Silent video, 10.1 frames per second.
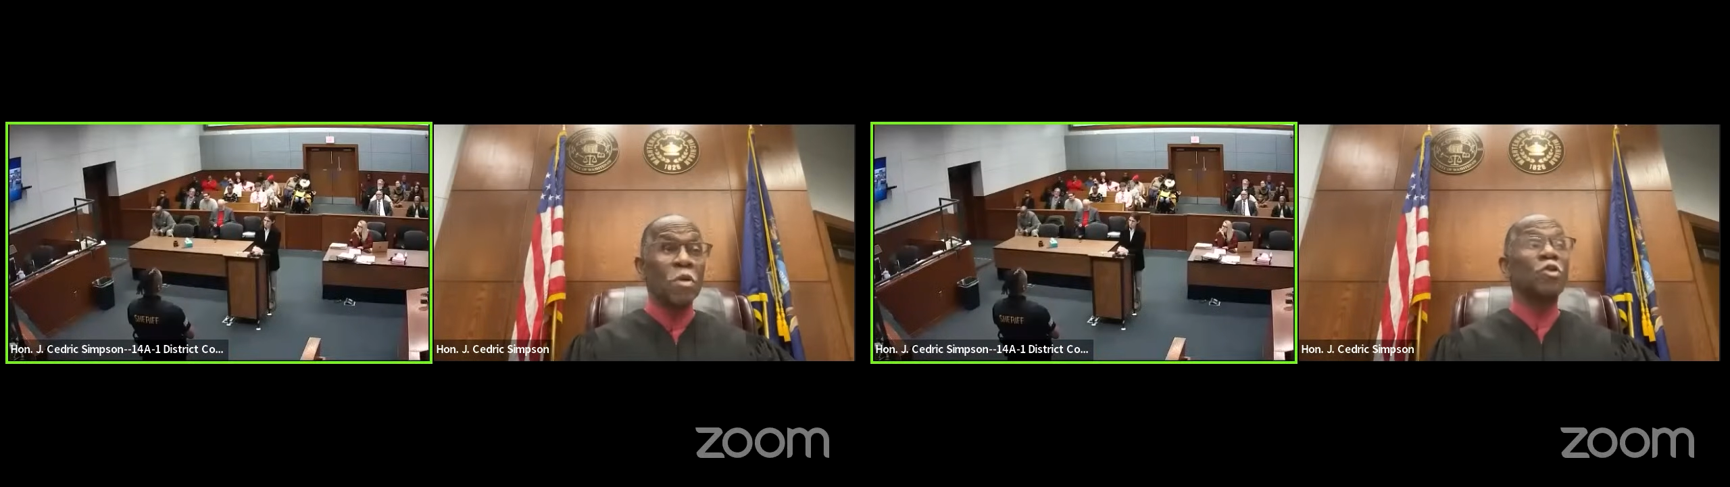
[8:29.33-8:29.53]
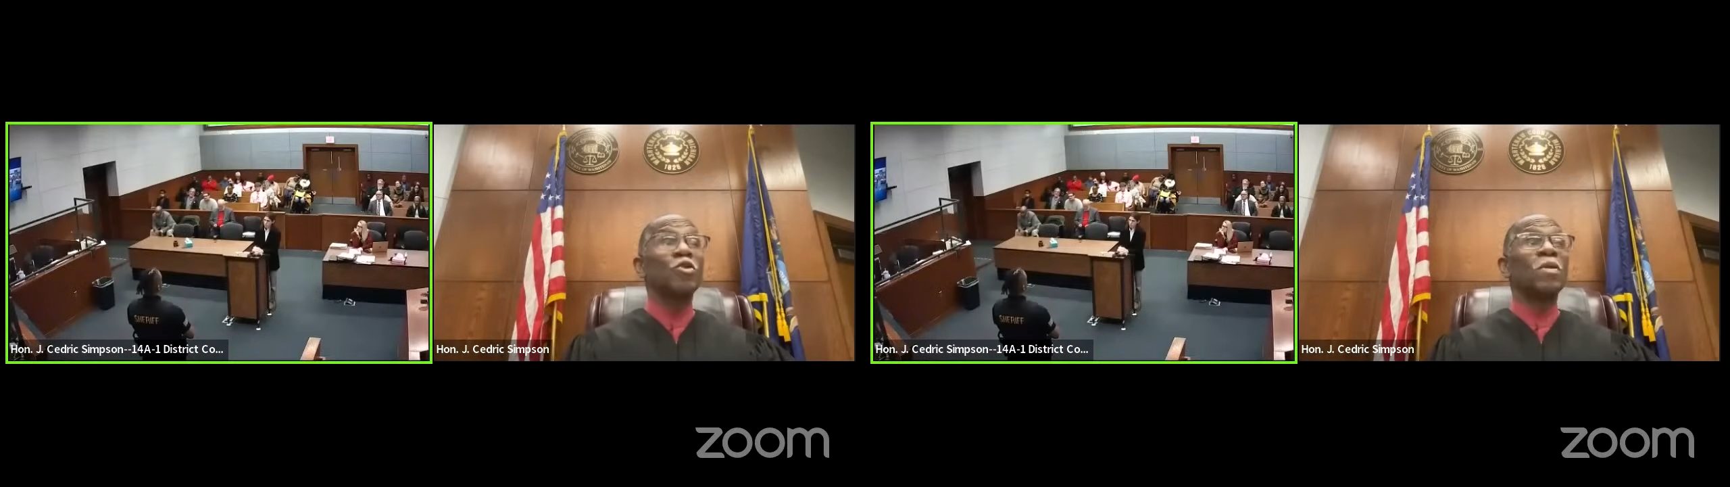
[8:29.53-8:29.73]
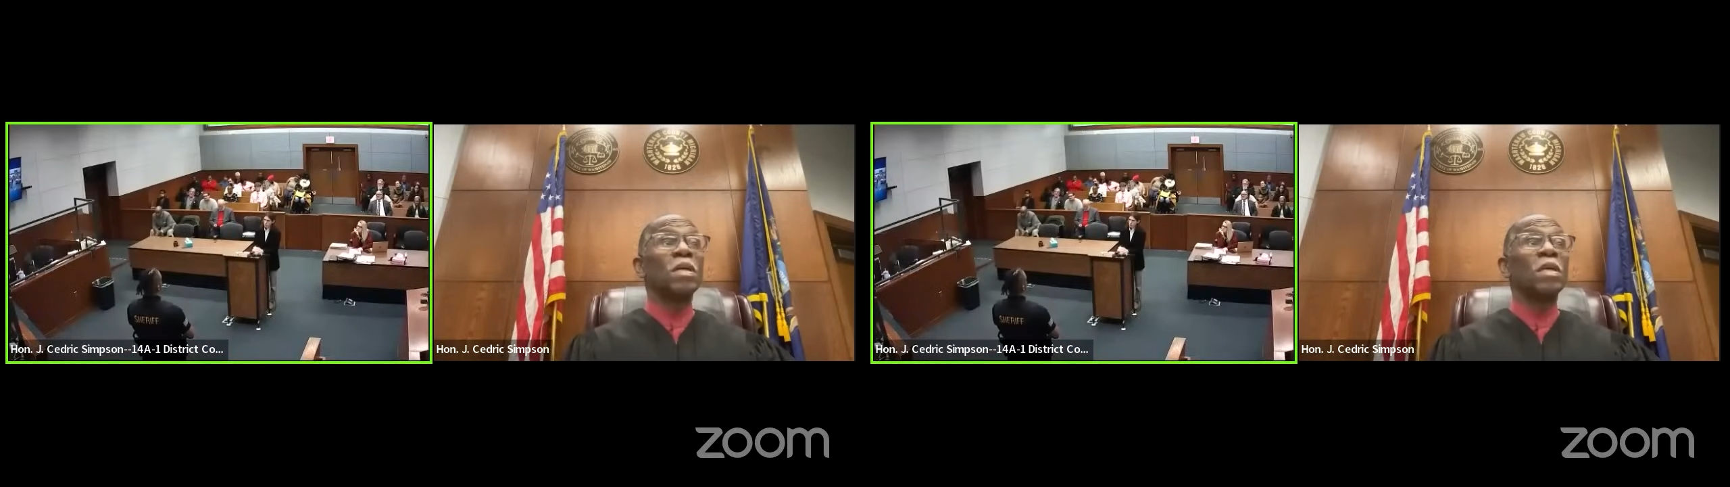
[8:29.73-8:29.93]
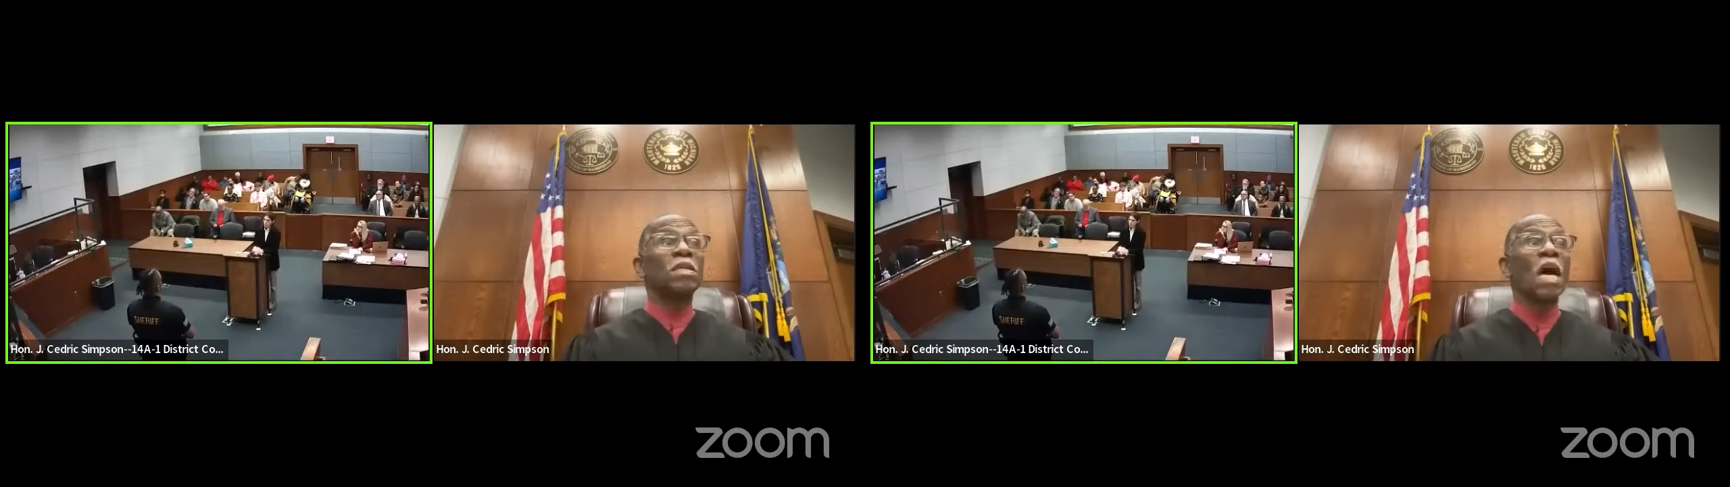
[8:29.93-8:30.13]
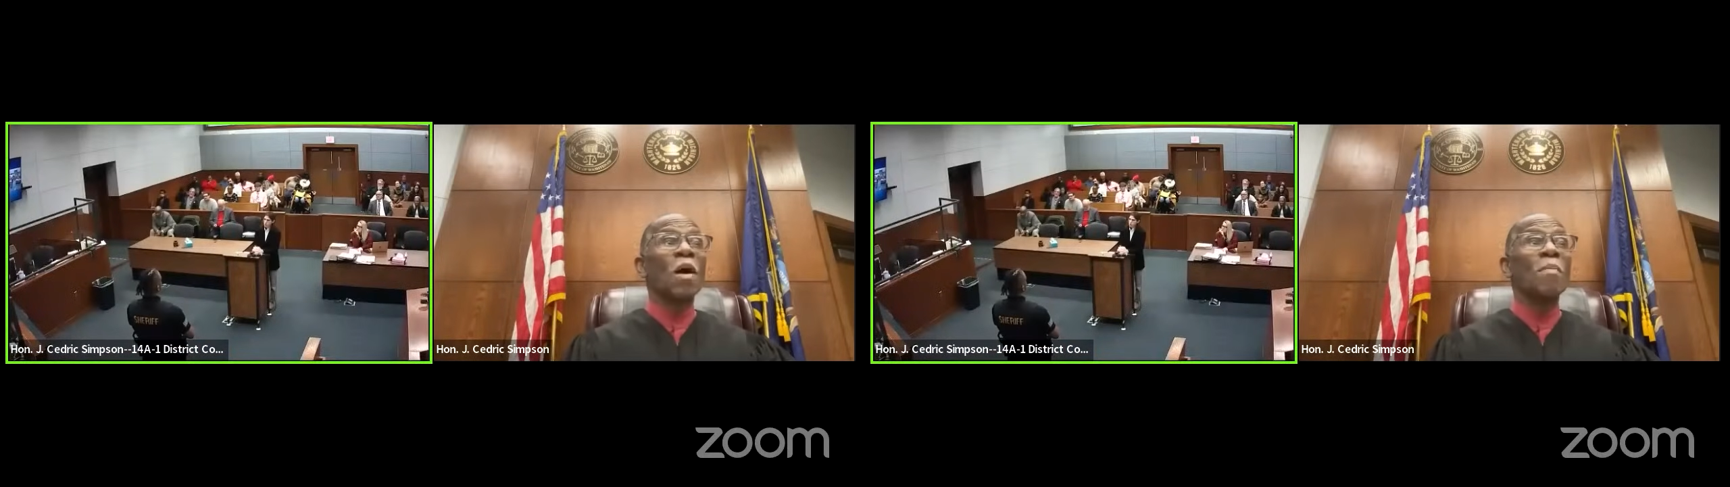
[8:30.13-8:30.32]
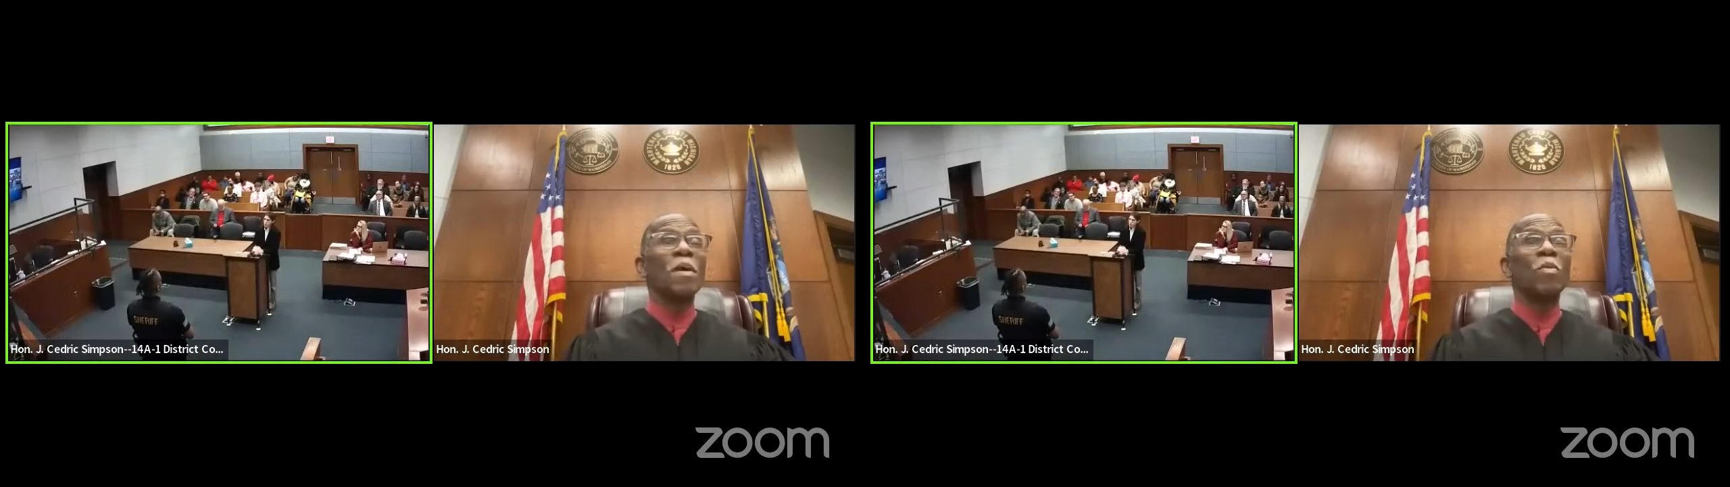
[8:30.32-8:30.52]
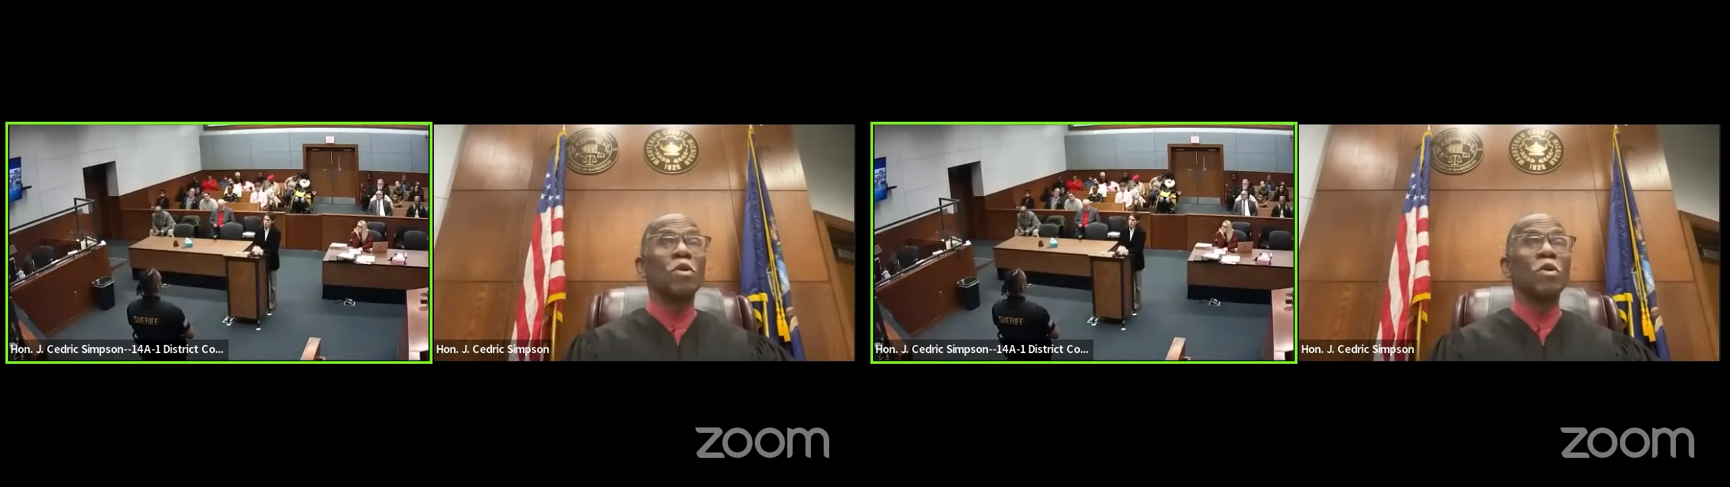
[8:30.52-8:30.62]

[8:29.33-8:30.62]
But you need to tell me